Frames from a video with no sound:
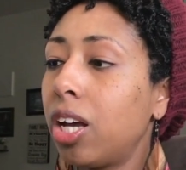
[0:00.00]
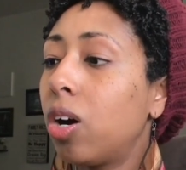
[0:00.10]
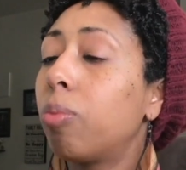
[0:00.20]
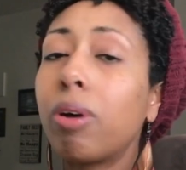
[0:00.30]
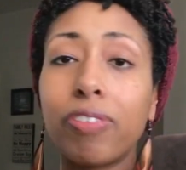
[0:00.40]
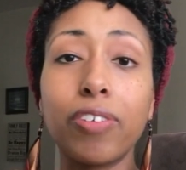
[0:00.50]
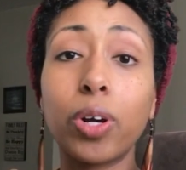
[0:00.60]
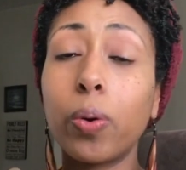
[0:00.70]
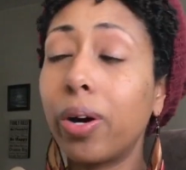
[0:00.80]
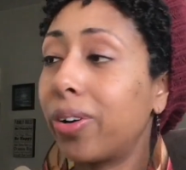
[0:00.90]
Oh, my
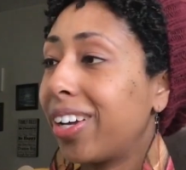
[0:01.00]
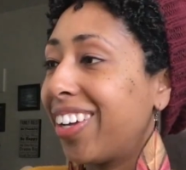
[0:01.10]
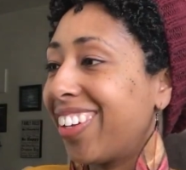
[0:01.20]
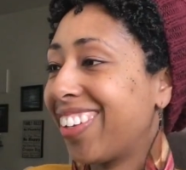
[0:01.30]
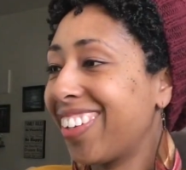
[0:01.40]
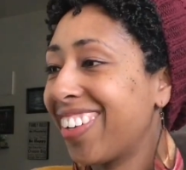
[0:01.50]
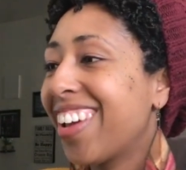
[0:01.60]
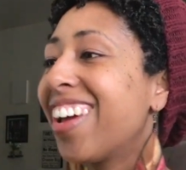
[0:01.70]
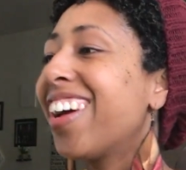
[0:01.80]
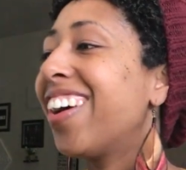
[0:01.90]
favorite quote.
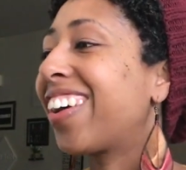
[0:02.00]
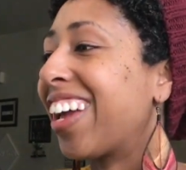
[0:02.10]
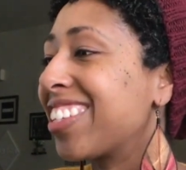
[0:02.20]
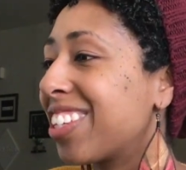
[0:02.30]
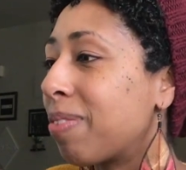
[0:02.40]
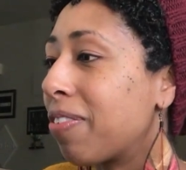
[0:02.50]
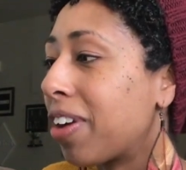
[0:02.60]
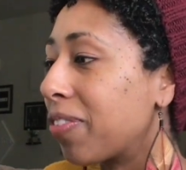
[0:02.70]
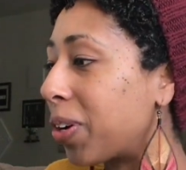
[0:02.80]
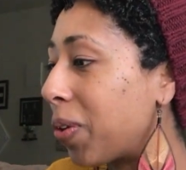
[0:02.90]
Okay, so my
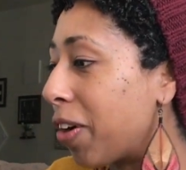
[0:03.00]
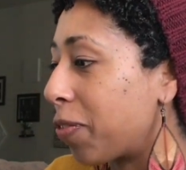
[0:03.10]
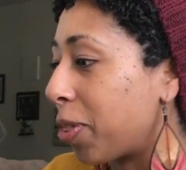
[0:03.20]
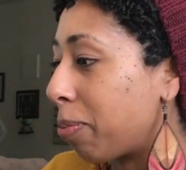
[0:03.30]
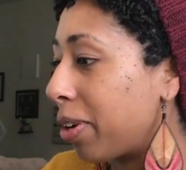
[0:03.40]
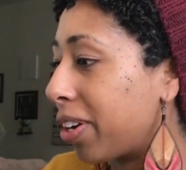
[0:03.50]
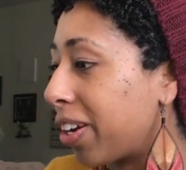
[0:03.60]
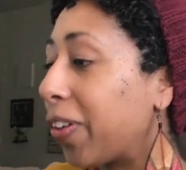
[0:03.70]
favorite quote for the book.